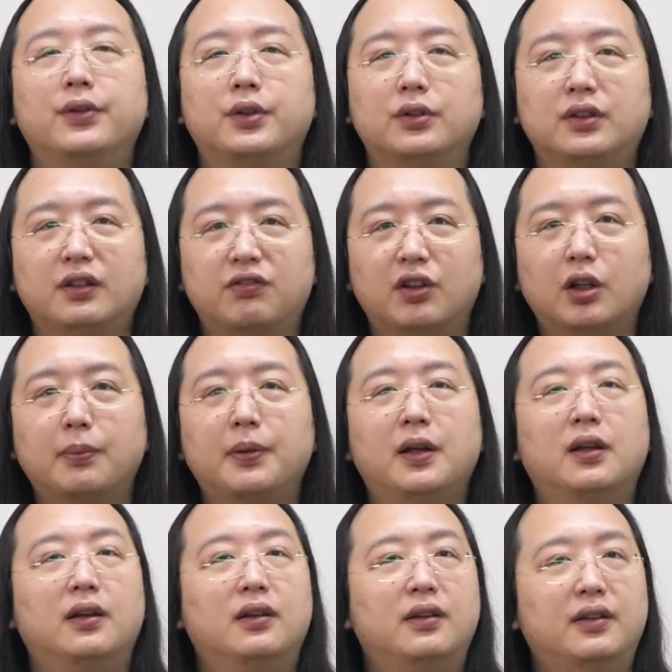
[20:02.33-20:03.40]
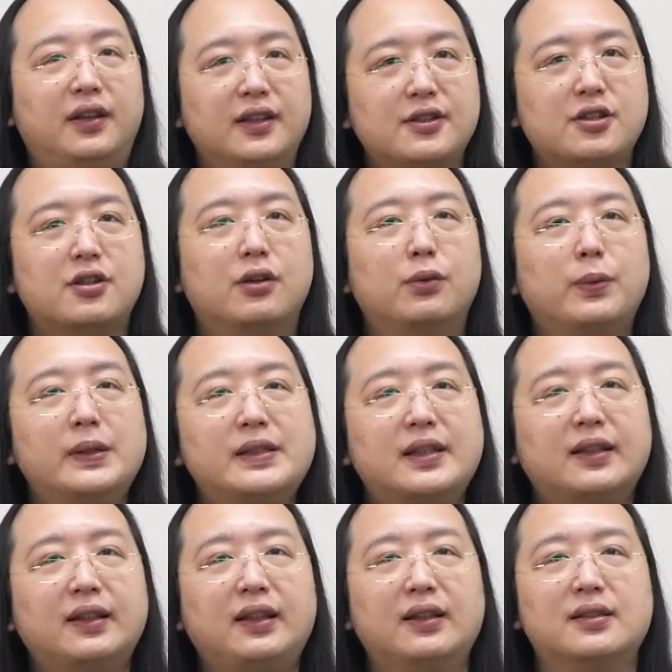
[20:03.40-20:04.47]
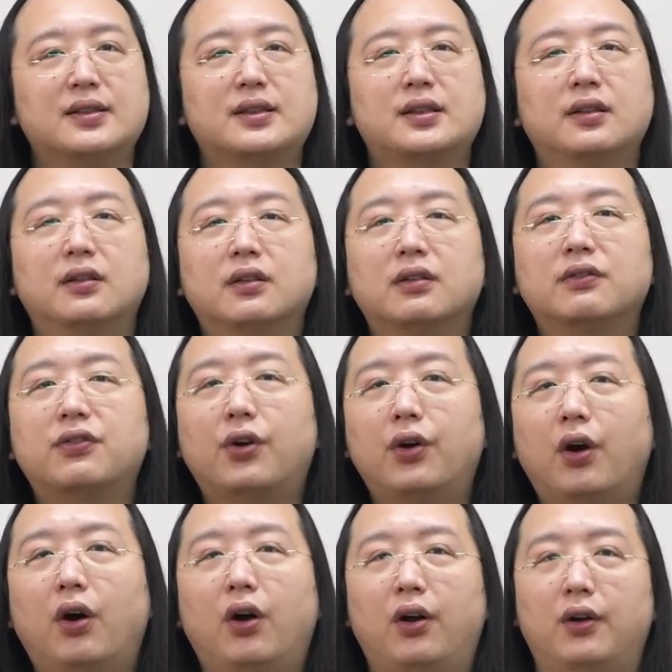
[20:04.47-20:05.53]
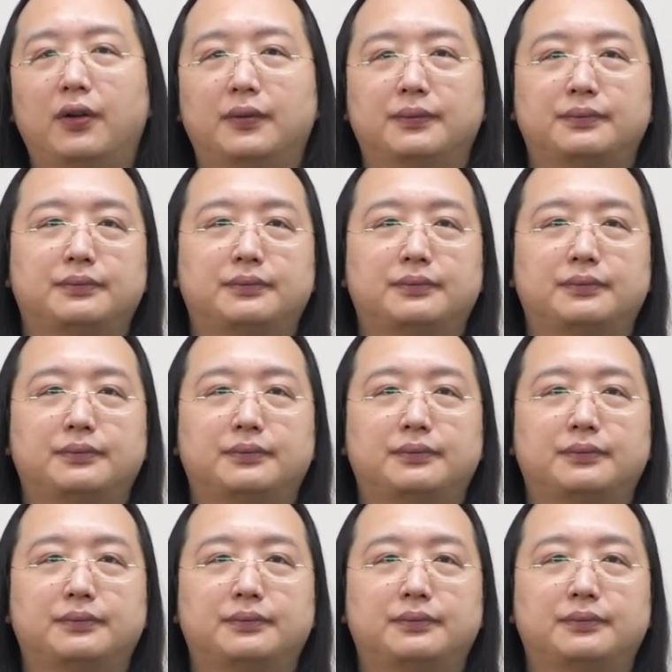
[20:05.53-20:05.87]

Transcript: to develop digital resilience for all.